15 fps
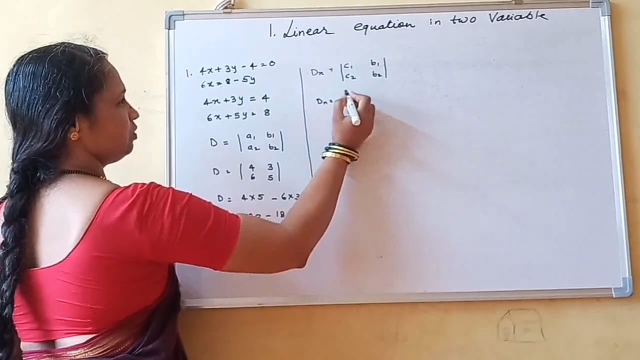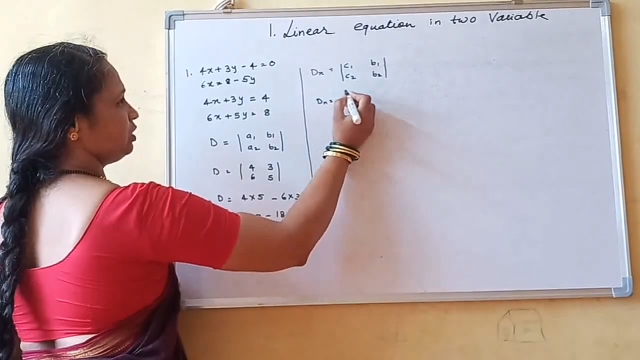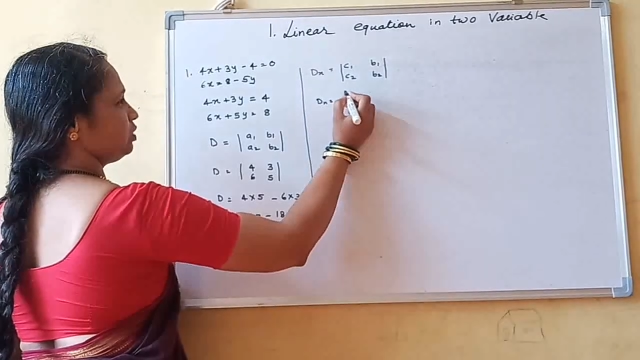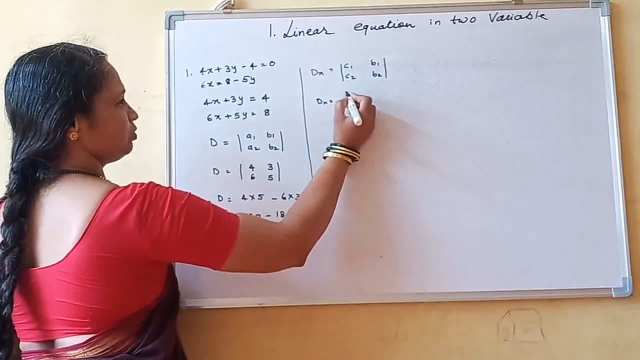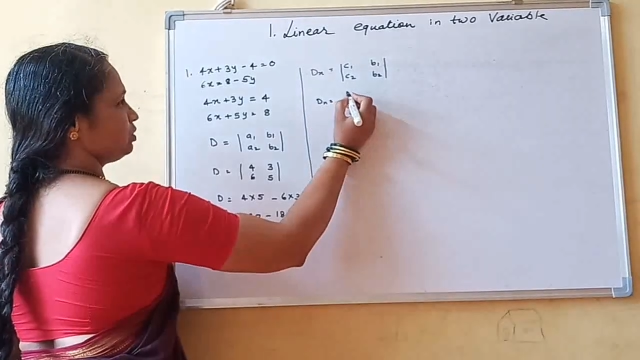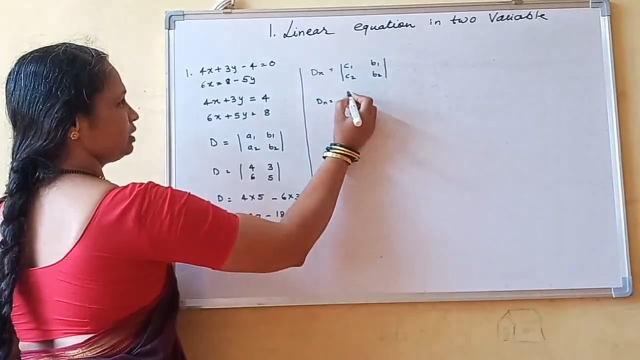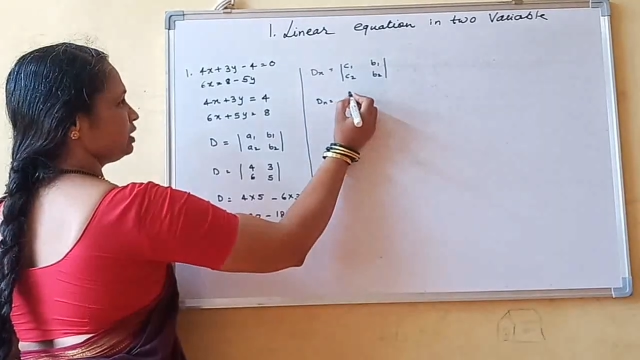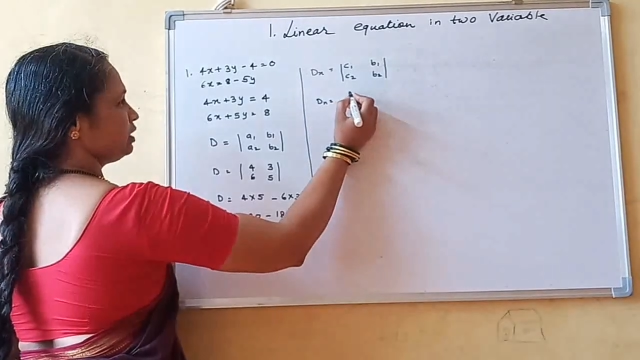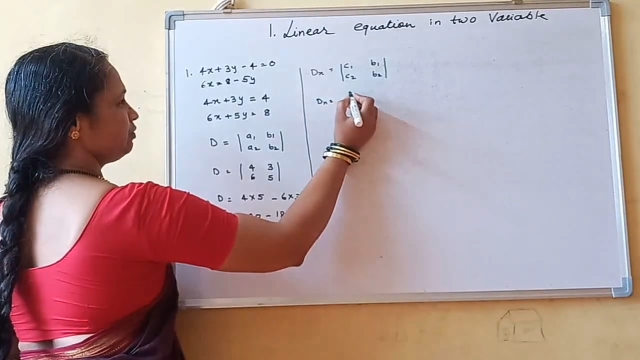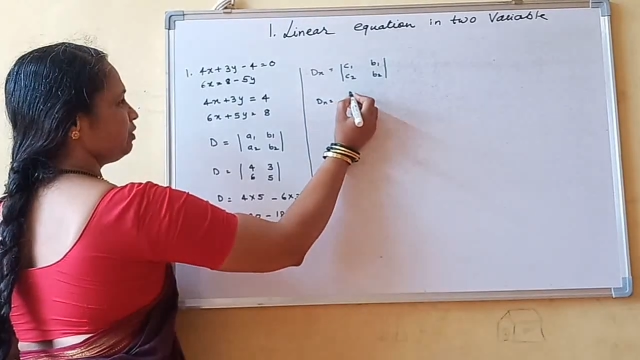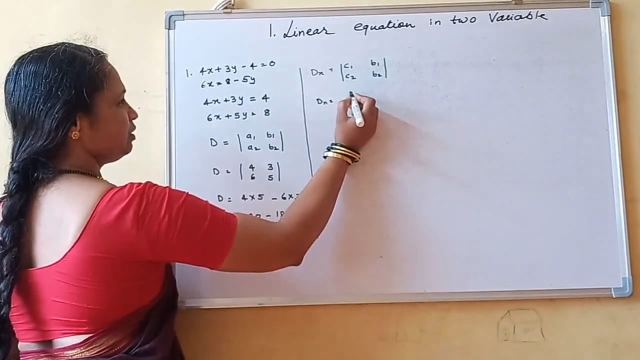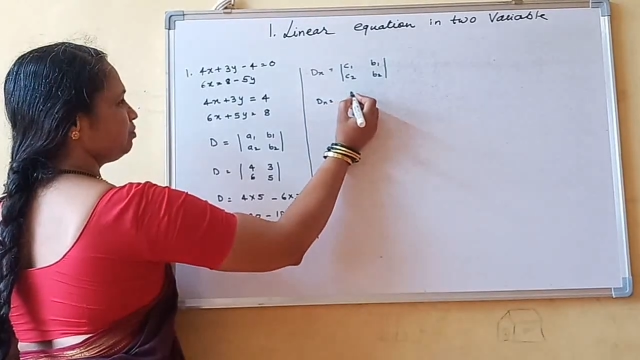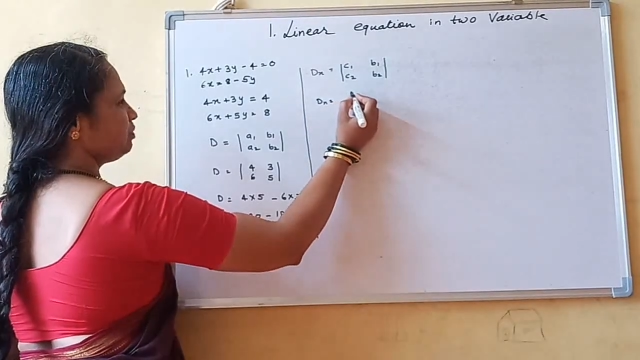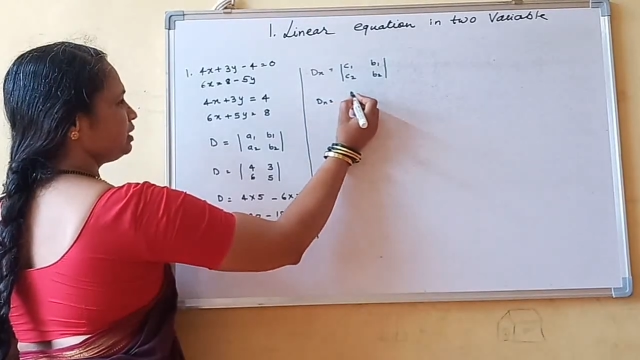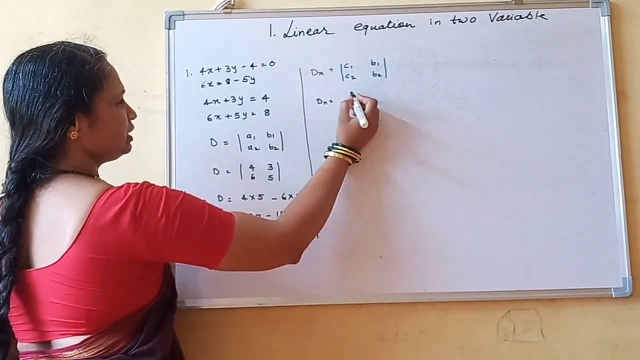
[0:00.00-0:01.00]
to,
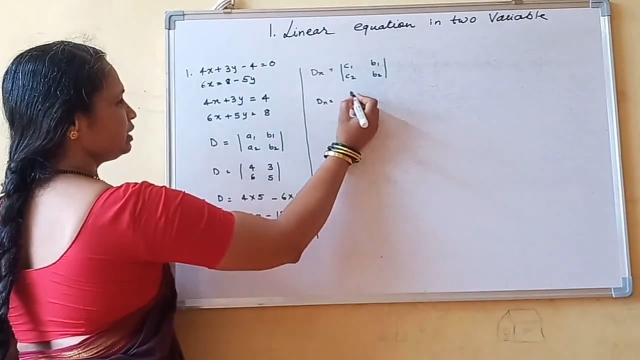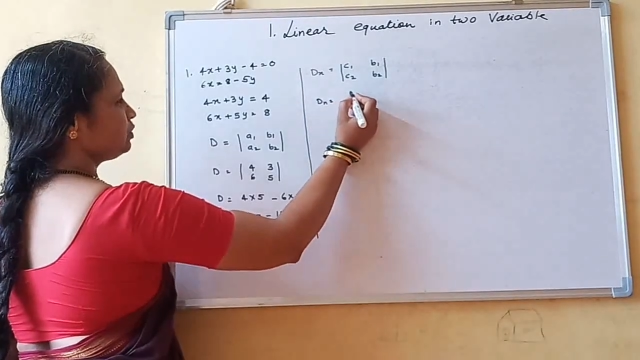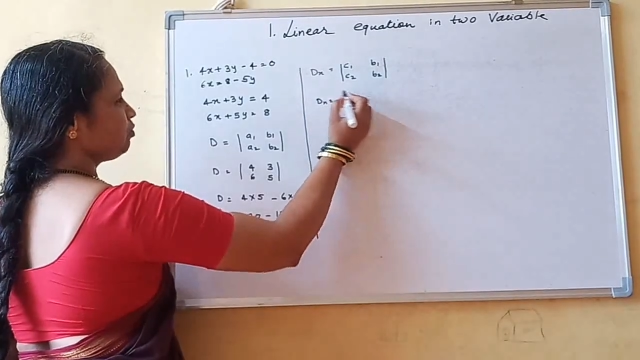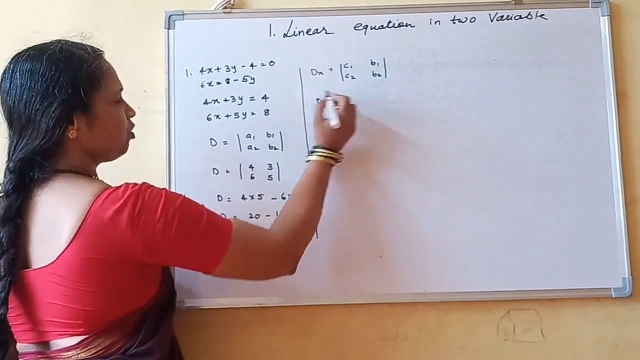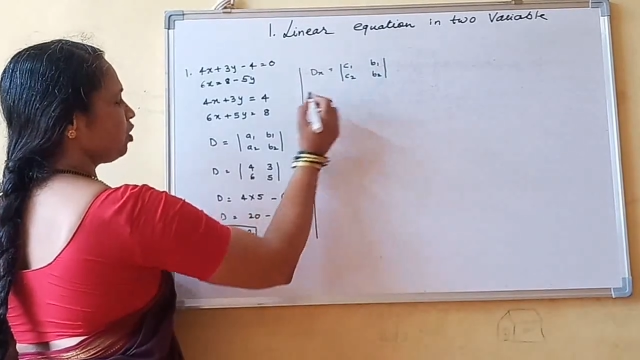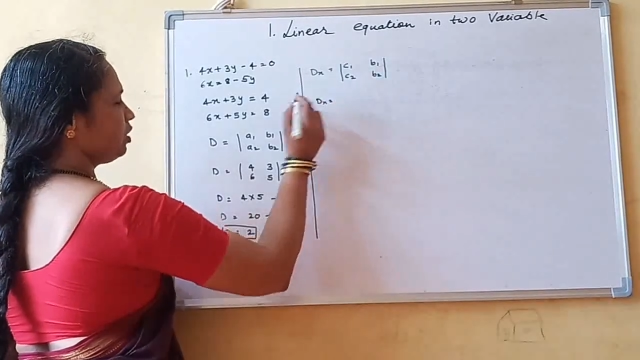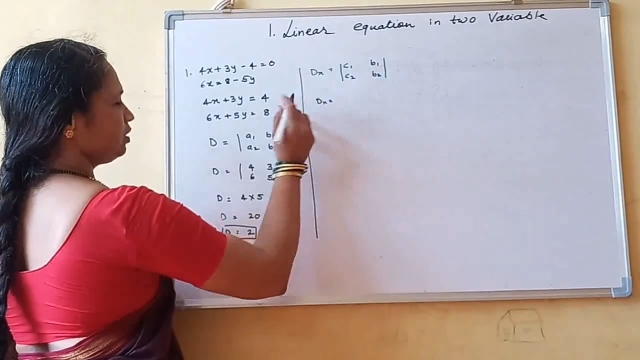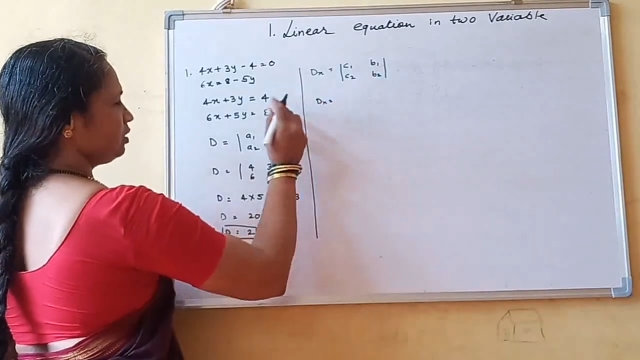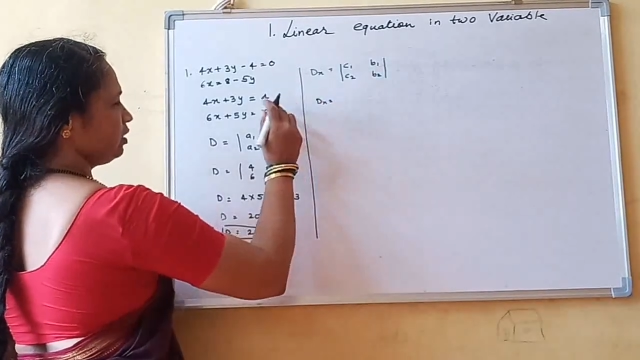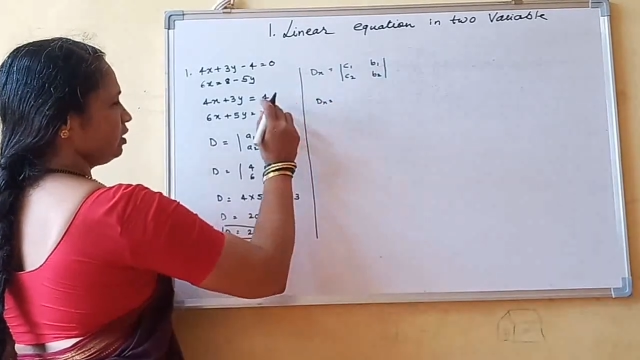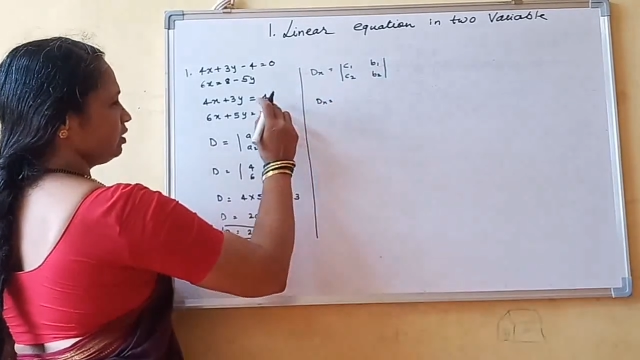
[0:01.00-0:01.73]
C1 means what?